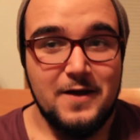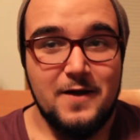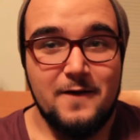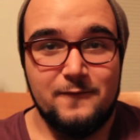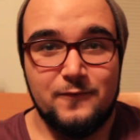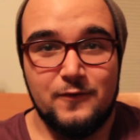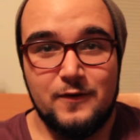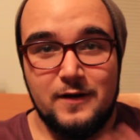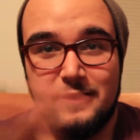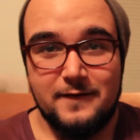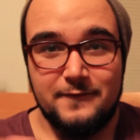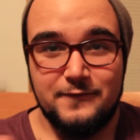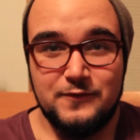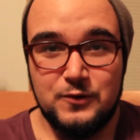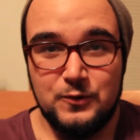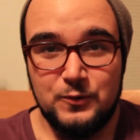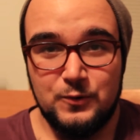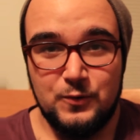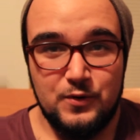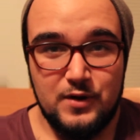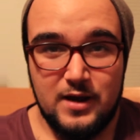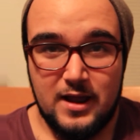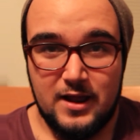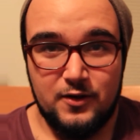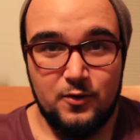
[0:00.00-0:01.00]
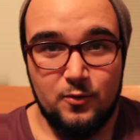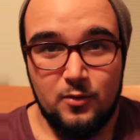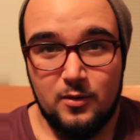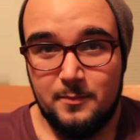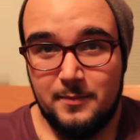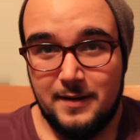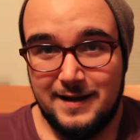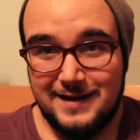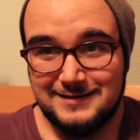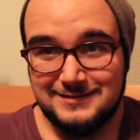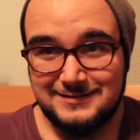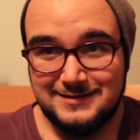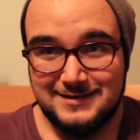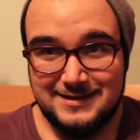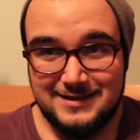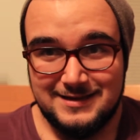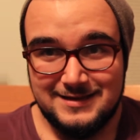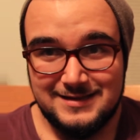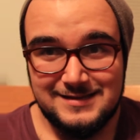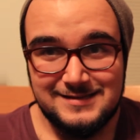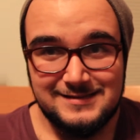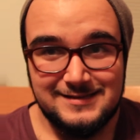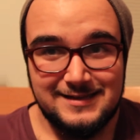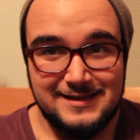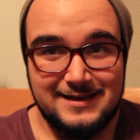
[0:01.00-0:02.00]
For any of you who do not know what Bosley
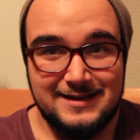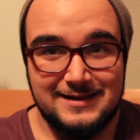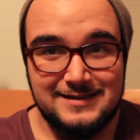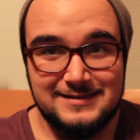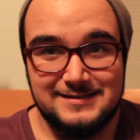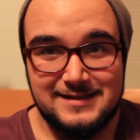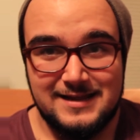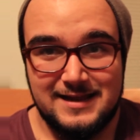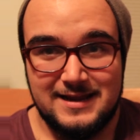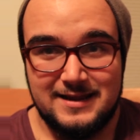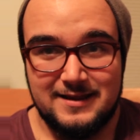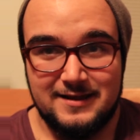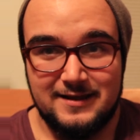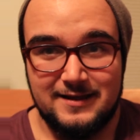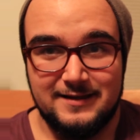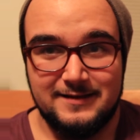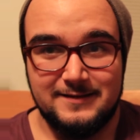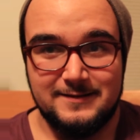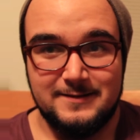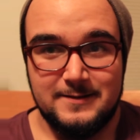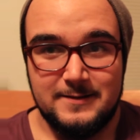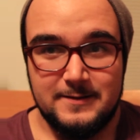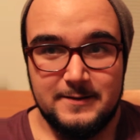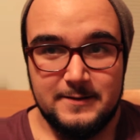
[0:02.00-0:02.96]
is, it is a